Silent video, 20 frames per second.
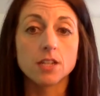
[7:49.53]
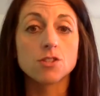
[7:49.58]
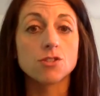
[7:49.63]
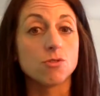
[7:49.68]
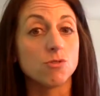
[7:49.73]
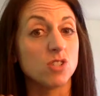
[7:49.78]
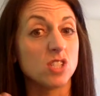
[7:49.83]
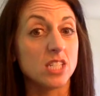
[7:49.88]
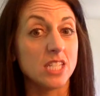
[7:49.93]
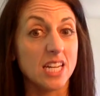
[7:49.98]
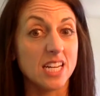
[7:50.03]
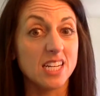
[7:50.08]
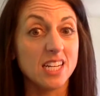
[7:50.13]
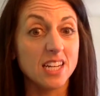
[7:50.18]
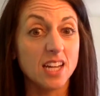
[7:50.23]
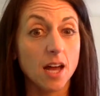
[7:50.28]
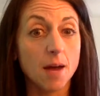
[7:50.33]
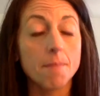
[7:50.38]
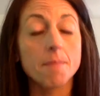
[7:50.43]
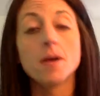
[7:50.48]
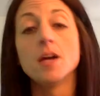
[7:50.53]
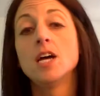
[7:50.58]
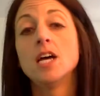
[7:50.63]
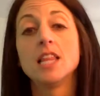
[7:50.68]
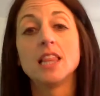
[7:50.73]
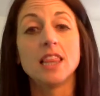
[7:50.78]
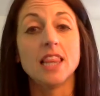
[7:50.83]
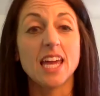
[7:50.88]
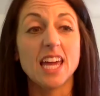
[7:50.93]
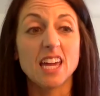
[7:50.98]
So standing up,
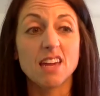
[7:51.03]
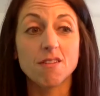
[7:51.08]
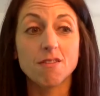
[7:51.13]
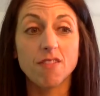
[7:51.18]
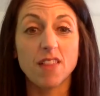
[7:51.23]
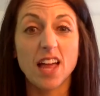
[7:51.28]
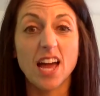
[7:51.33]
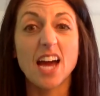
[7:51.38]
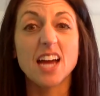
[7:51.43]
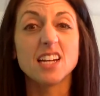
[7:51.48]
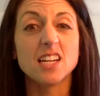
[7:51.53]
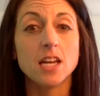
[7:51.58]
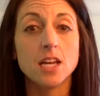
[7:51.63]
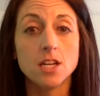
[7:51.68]
laying flat,